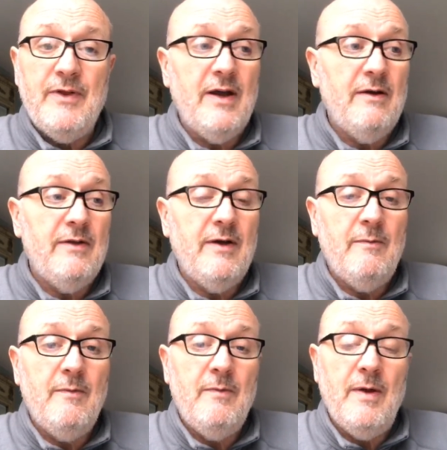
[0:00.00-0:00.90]

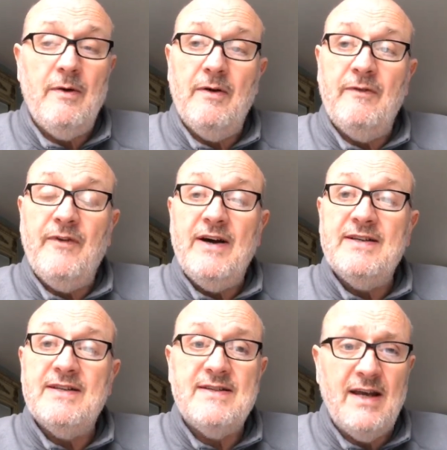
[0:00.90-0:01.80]
their
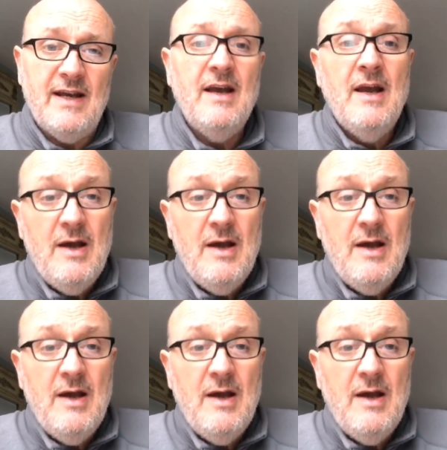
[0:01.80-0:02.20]
advisors saying,